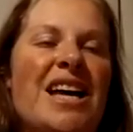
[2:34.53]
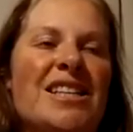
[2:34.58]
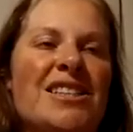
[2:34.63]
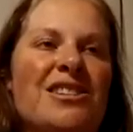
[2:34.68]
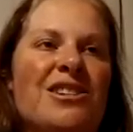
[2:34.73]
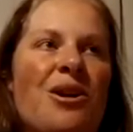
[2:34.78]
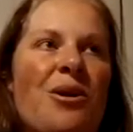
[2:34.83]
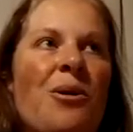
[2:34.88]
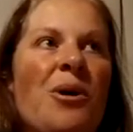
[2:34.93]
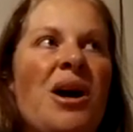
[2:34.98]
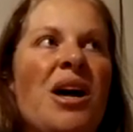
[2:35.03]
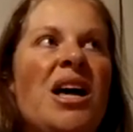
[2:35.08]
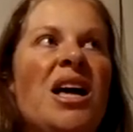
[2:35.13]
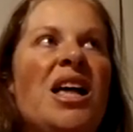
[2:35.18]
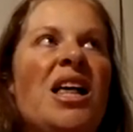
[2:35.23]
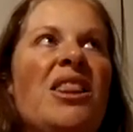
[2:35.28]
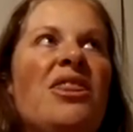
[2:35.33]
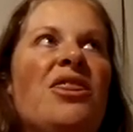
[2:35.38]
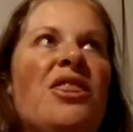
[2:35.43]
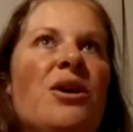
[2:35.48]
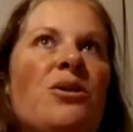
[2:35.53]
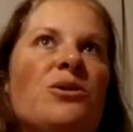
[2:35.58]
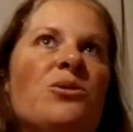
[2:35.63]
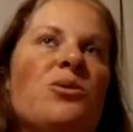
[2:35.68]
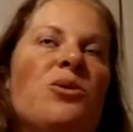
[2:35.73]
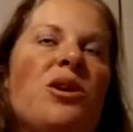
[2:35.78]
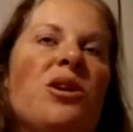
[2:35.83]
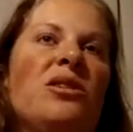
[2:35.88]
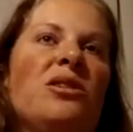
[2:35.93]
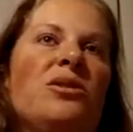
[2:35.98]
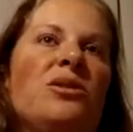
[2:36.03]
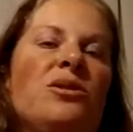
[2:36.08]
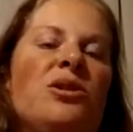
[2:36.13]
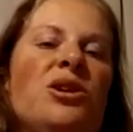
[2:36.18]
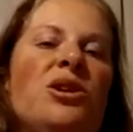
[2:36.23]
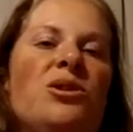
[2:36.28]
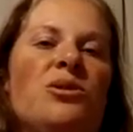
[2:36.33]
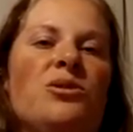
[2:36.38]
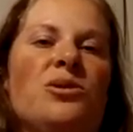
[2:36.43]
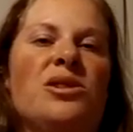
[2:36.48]
And so those were our little
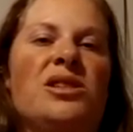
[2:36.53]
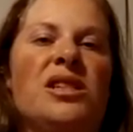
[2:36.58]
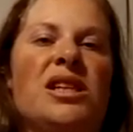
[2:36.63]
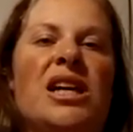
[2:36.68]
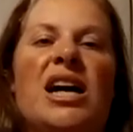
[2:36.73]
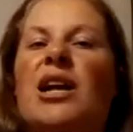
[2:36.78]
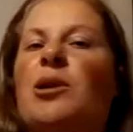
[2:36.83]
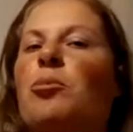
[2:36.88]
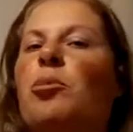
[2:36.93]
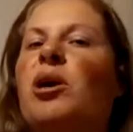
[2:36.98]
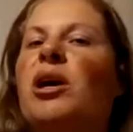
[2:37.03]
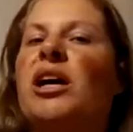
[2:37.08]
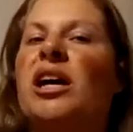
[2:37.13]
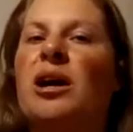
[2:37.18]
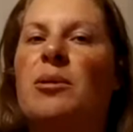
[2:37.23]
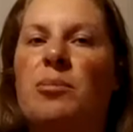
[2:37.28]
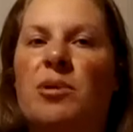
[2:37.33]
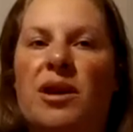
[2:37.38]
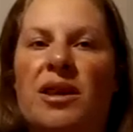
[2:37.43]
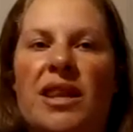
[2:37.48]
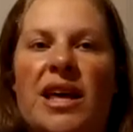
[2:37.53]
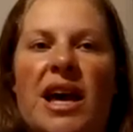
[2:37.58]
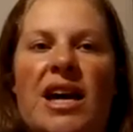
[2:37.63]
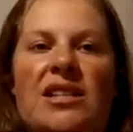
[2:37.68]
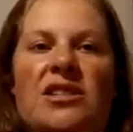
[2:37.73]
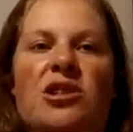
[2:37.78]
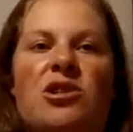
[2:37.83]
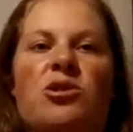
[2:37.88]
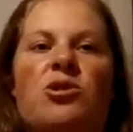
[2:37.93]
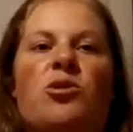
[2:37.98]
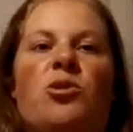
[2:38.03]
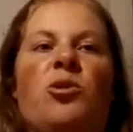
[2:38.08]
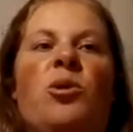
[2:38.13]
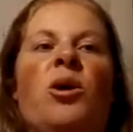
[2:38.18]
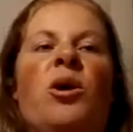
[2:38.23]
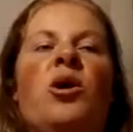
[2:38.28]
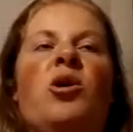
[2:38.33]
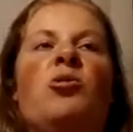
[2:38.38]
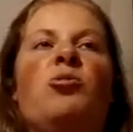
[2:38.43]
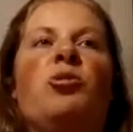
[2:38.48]
cues to kind of pick up on that, to
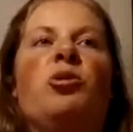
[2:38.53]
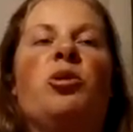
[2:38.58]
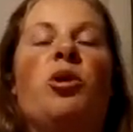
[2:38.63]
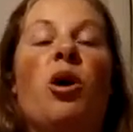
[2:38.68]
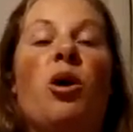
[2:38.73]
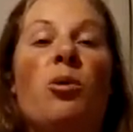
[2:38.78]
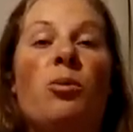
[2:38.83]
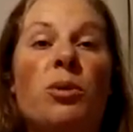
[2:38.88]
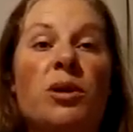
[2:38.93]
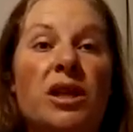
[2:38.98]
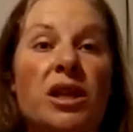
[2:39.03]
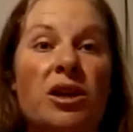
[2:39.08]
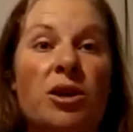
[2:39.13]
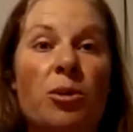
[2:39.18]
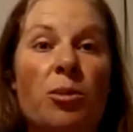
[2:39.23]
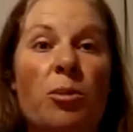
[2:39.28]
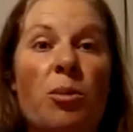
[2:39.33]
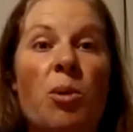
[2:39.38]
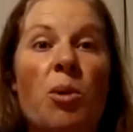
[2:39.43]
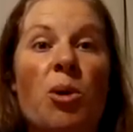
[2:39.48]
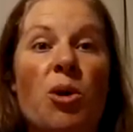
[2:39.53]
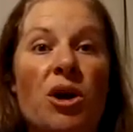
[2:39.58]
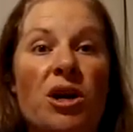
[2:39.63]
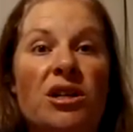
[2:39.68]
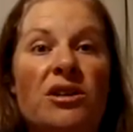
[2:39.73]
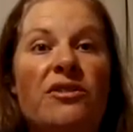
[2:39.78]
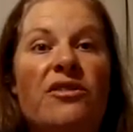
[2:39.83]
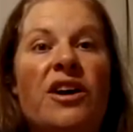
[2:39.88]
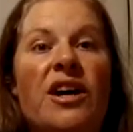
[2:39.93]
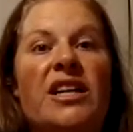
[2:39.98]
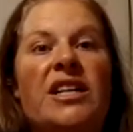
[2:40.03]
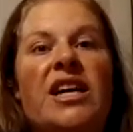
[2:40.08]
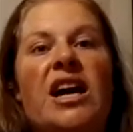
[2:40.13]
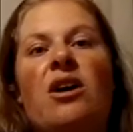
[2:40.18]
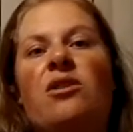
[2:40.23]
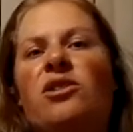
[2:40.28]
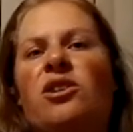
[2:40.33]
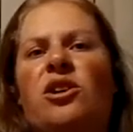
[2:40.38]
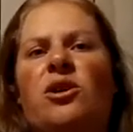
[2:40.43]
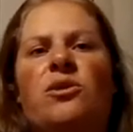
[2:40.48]
probe a little more, to find
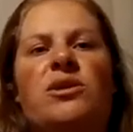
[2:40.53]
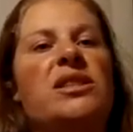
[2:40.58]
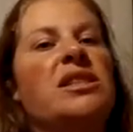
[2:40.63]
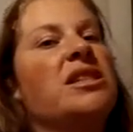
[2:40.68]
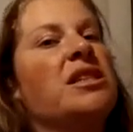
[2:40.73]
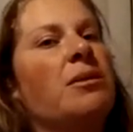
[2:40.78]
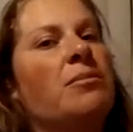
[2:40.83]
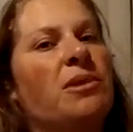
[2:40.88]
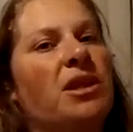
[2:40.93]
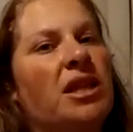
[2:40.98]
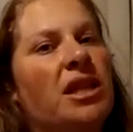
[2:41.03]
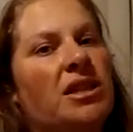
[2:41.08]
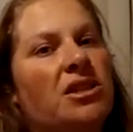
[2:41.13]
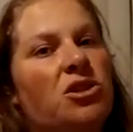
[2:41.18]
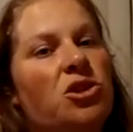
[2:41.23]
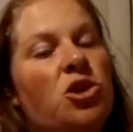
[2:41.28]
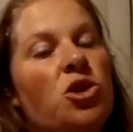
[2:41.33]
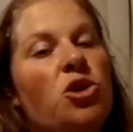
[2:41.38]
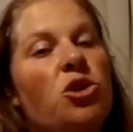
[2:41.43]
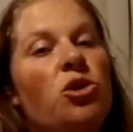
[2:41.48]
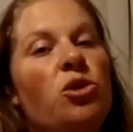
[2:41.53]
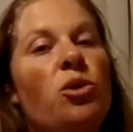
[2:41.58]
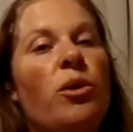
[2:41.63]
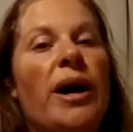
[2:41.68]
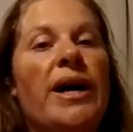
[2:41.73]
out, you know, is this something that's new?